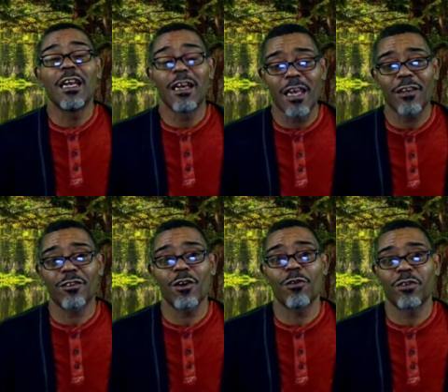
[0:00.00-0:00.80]
Let's
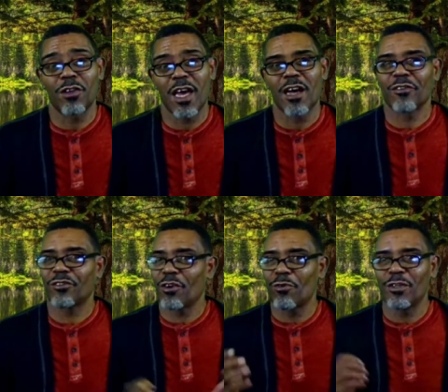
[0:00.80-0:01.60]
go to the house.
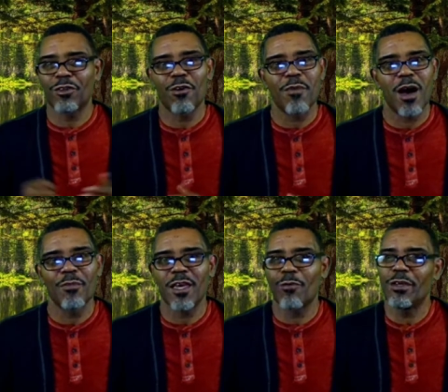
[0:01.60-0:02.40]
So we told
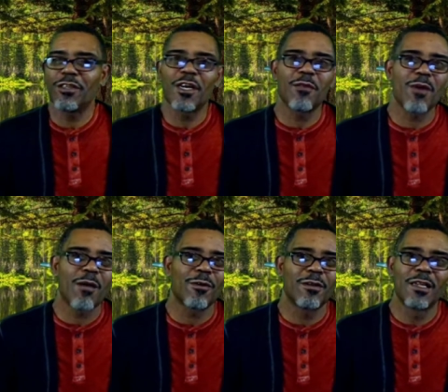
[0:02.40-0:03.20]
mom, "Yeah, we done,
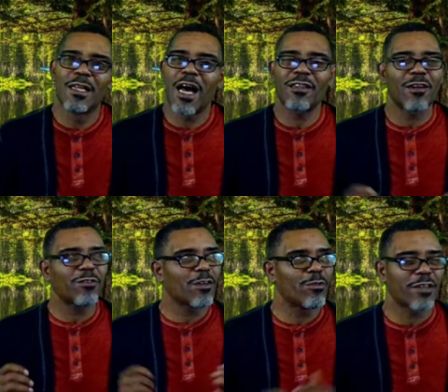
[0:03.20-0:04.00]
mama." I
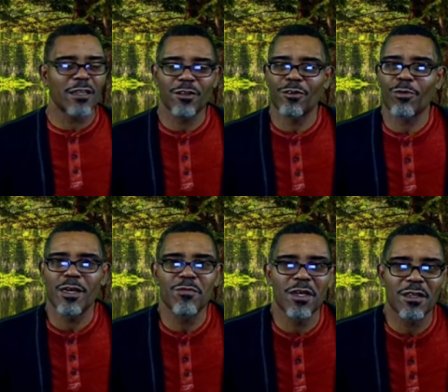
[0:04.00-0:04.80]
don't think it was out there
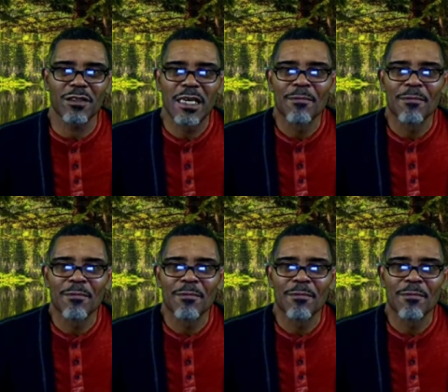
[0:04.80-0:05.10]
20 minutes.